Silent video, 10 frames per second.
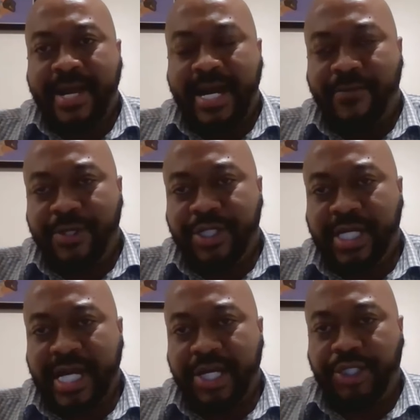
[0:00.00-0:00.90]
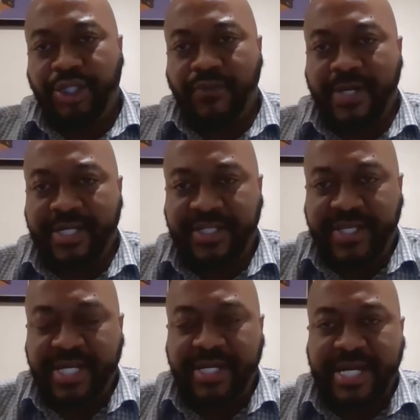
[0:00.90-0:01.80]
I want you guys to
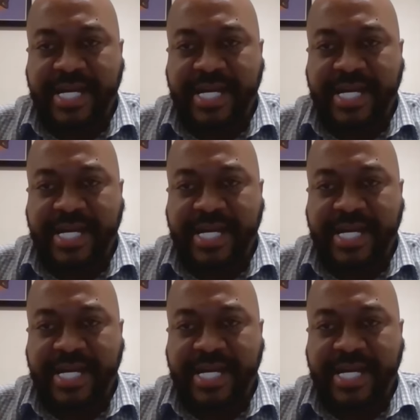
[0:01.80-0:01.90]
understand